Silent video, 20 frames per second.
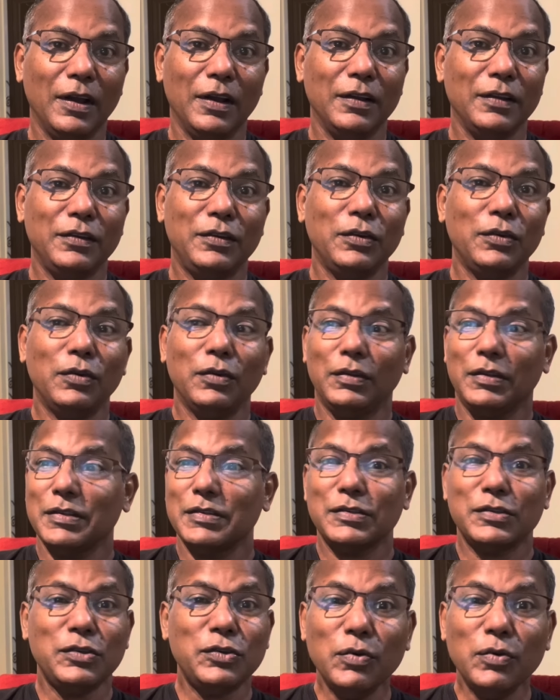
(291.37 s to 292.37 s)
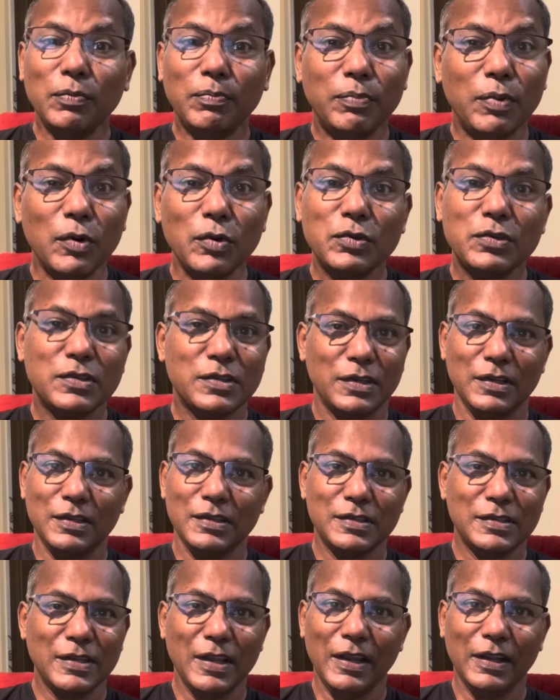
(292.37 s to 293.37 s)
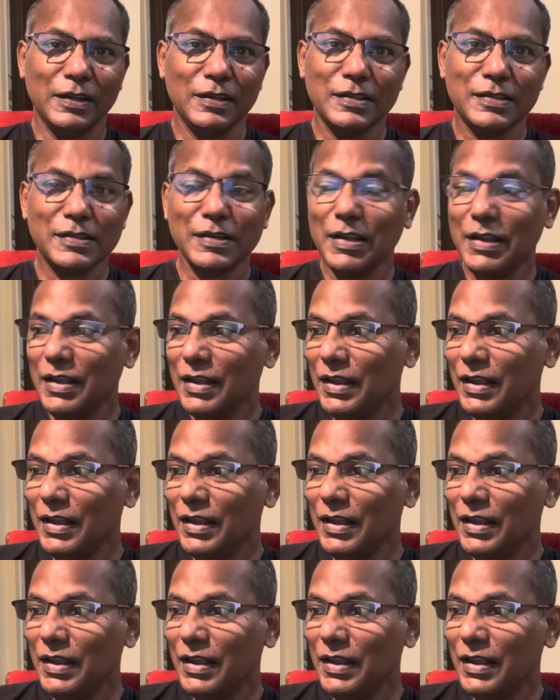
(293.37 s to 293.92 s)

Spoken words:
you know, this new boost in sales.